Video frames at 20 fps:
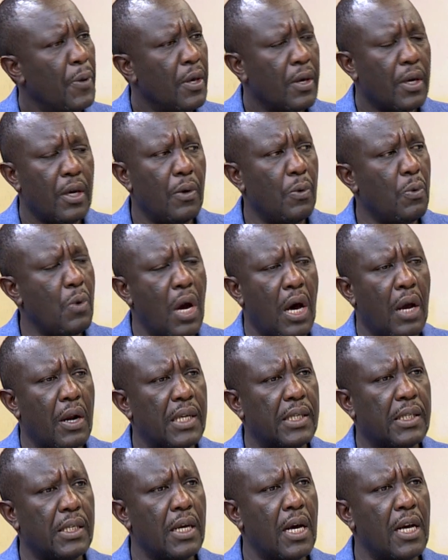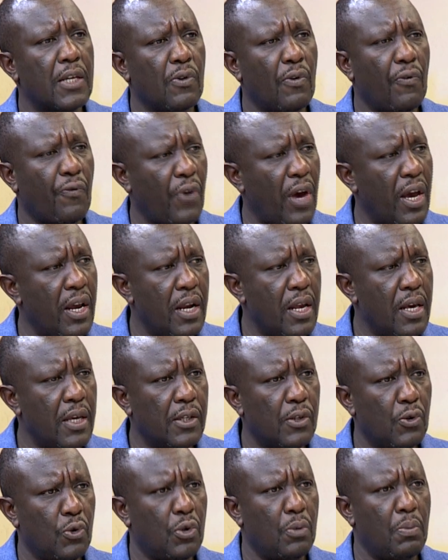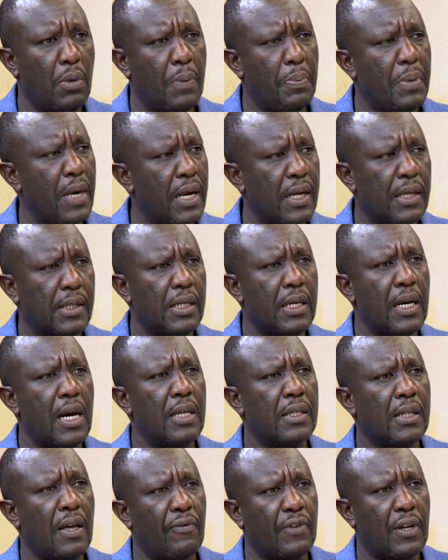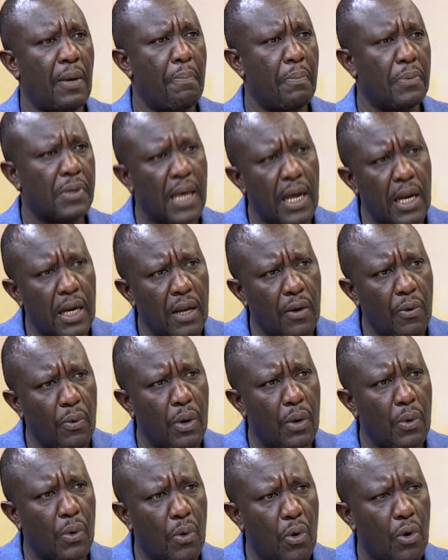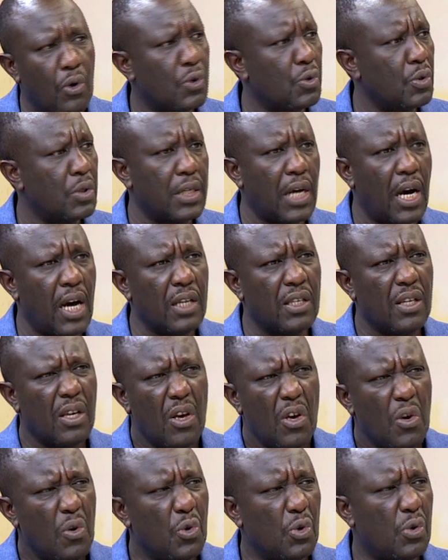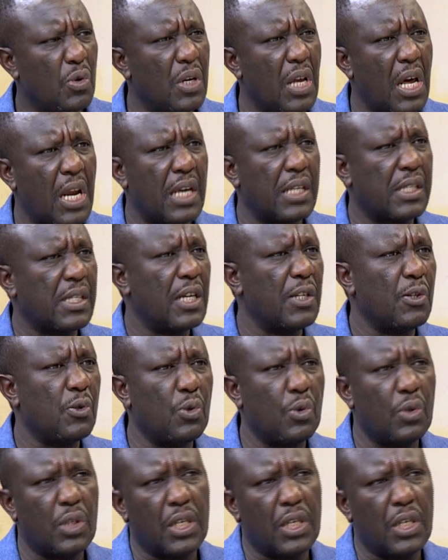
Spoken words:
you are arresting us on Fridays, you should be arresting us after Sunday when you go to church, you should arrest us, you should